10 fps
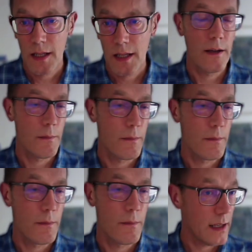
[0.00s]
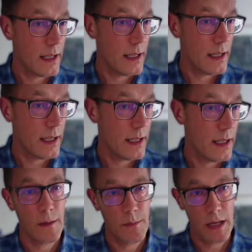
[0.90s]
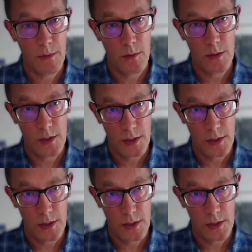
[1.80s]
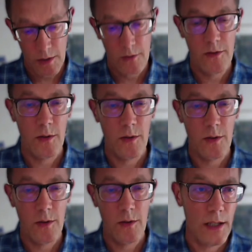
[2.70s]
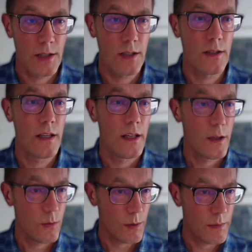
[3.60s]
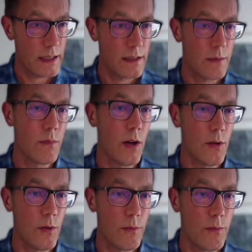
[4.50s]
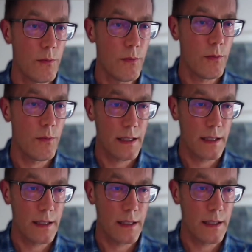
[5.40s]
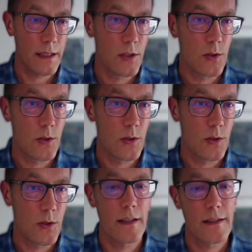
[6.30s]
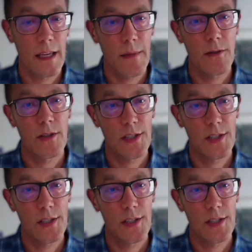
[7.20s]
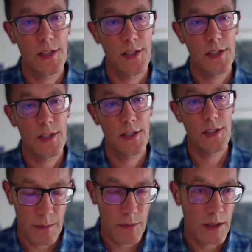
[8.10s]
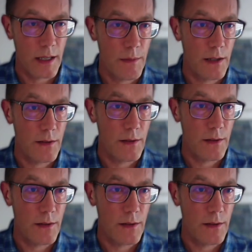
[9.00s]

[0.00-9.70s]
And then later, when our paper was accepted for publication, we made the model public in the repository and it came out the same time as the paper came out.